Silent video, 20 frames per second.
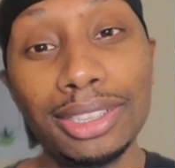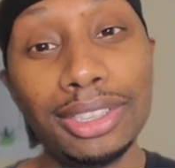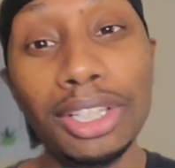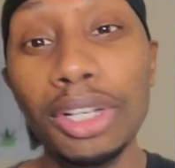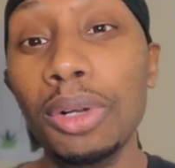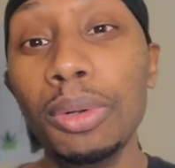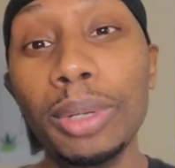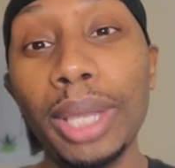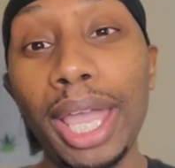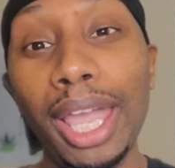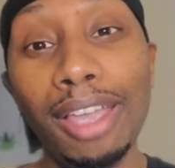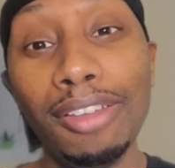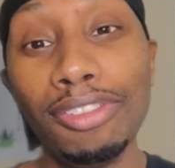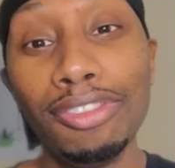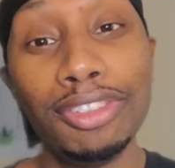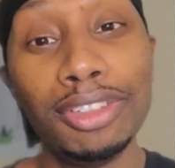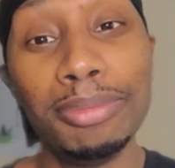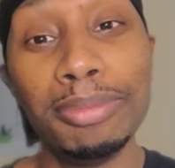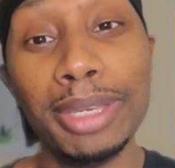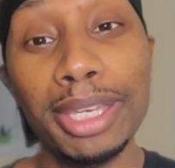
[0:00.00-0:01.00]
Don't
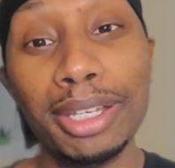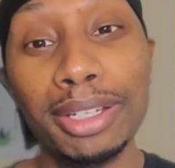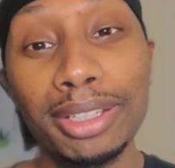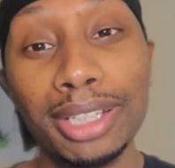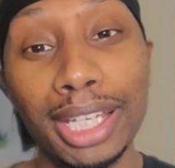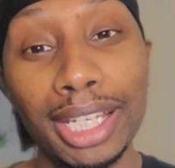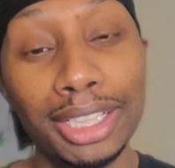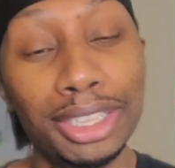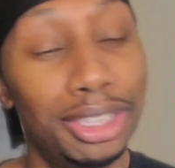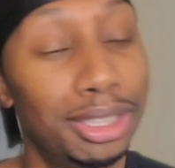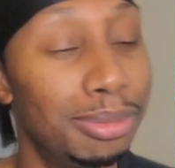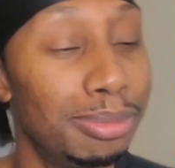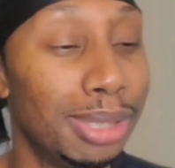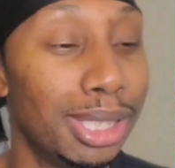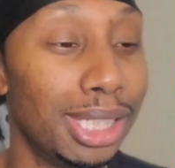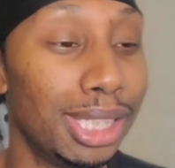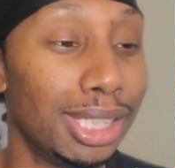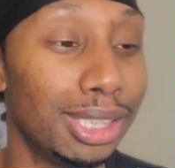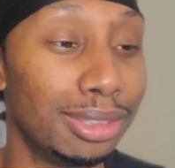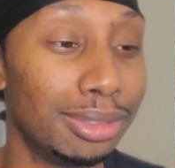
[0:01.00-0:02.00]
hate female nature,
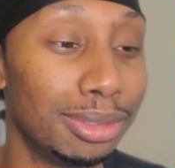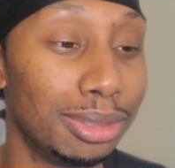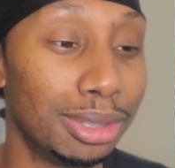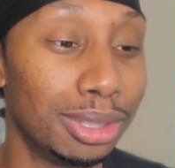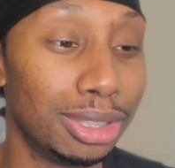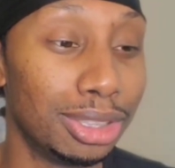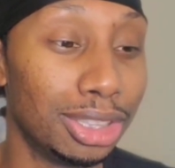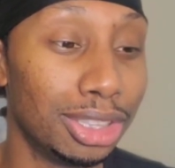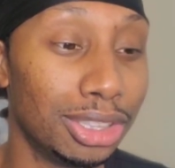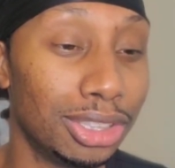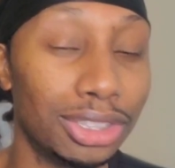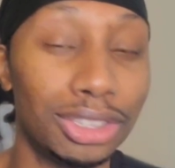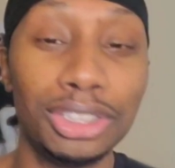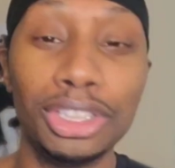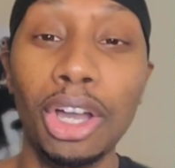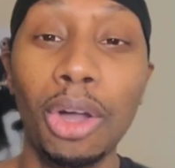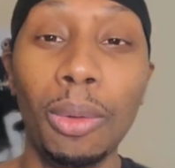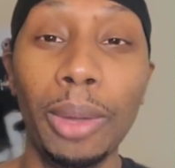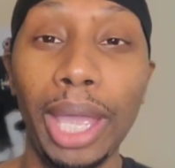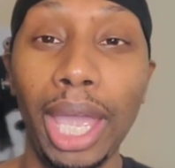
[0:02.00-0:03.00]
man, or
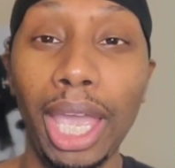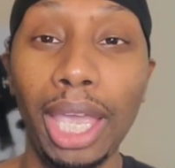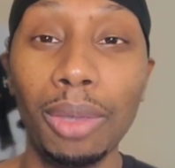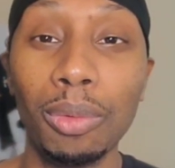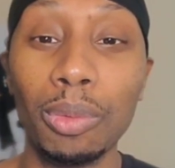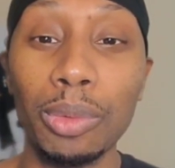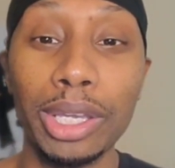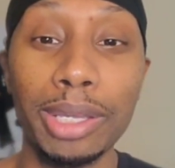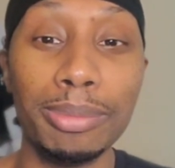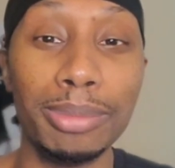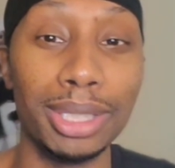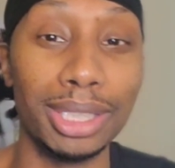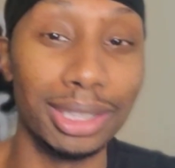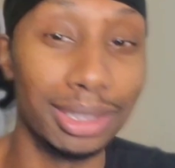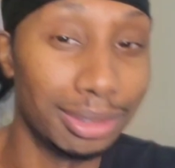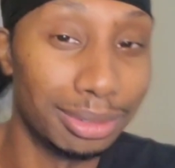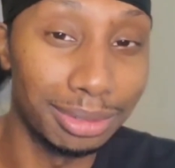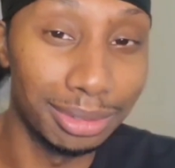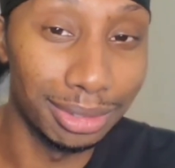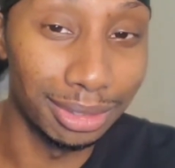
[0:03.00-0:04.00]
just don't hate
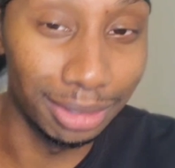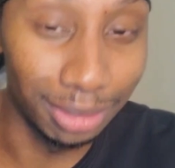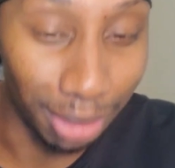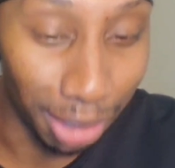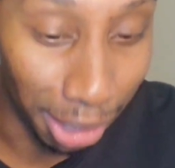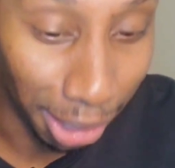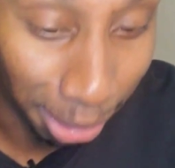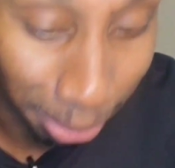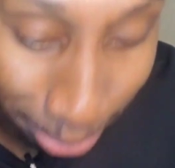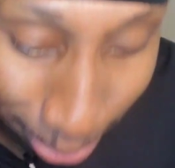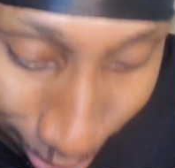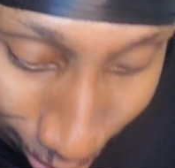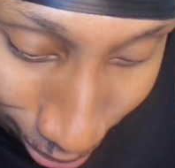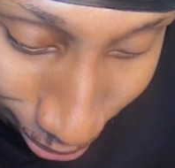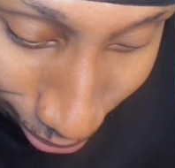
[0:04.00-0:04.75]
women, right?